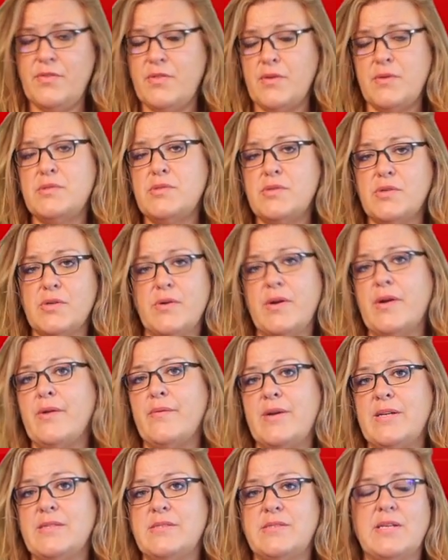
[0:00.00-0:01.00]
those are great
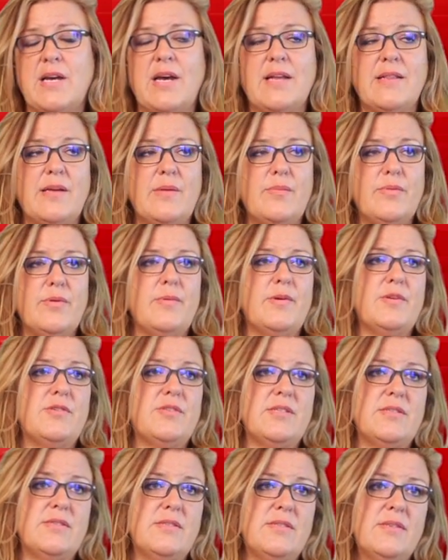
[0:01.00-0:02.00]
ways to highlight
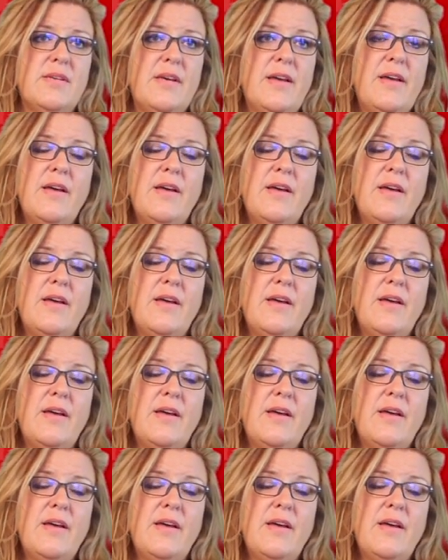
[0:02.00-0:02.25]
promotions.